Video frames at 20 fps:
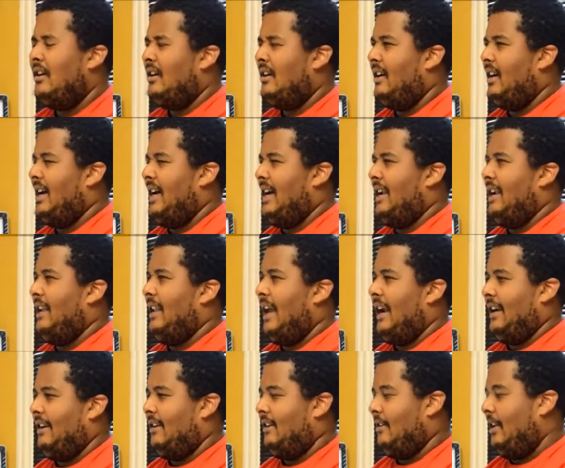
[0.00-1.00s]
And like
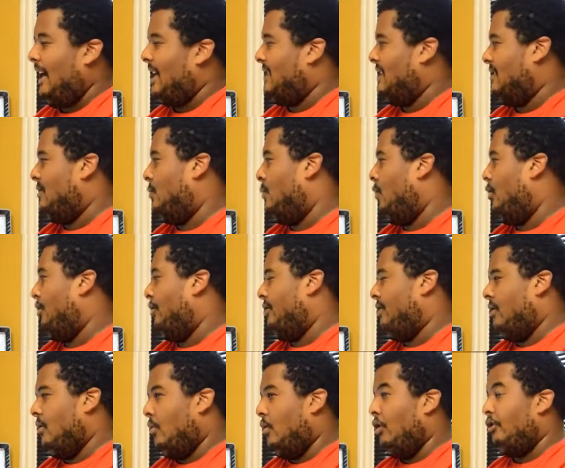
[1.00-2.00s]
I said, the
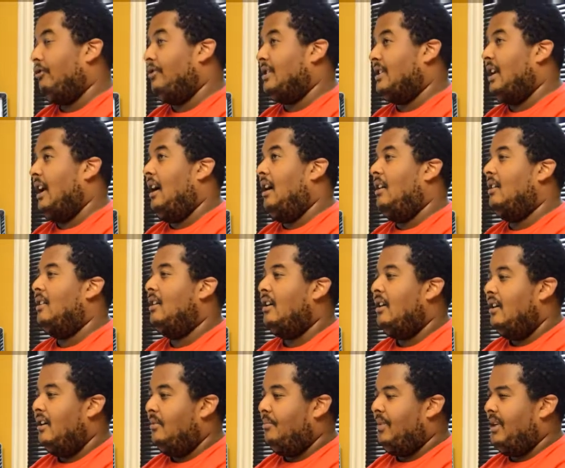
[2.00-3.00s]
water is gone.
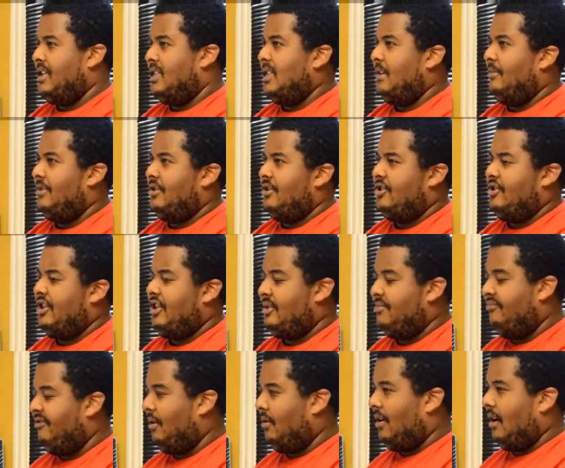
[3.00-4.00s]
But some of the streets
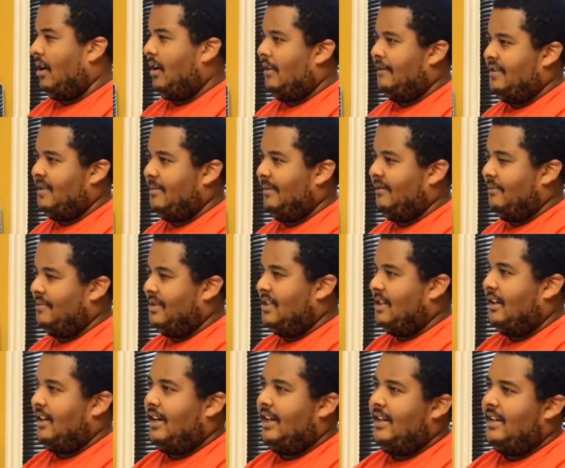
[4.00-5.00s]
broke off, some of them
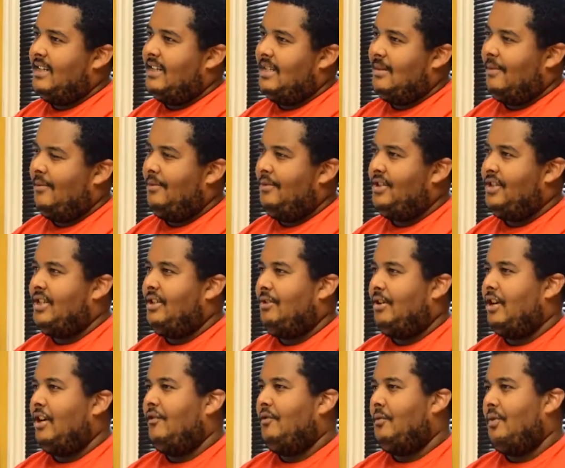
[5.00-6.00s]
sunk in, some of them are still
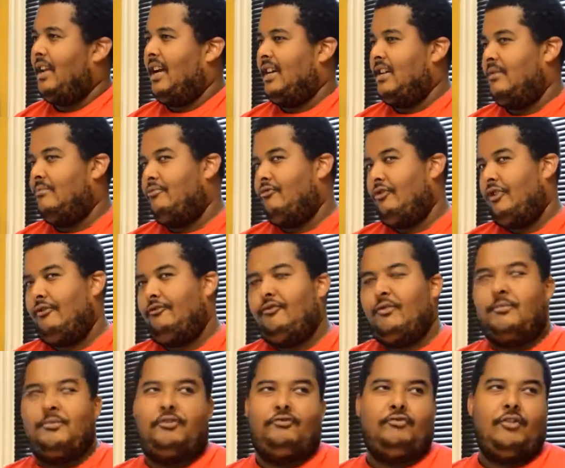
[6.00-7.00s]
covered with like debris
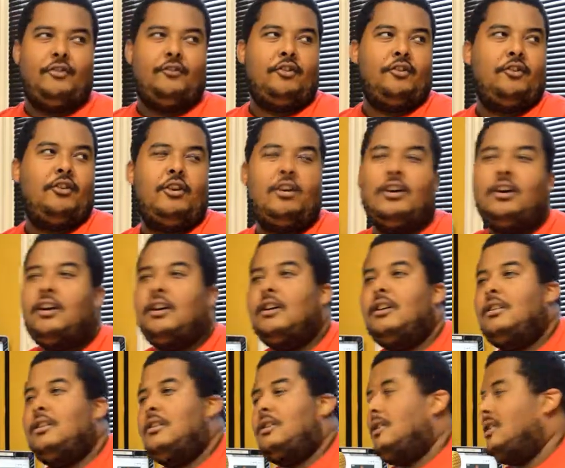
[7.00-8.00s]
from the river.
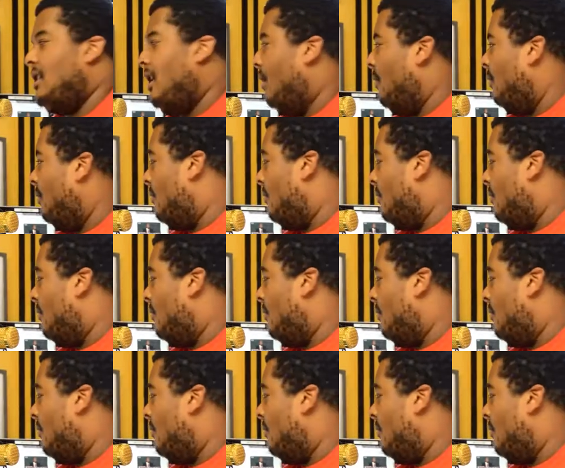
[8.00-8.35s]
So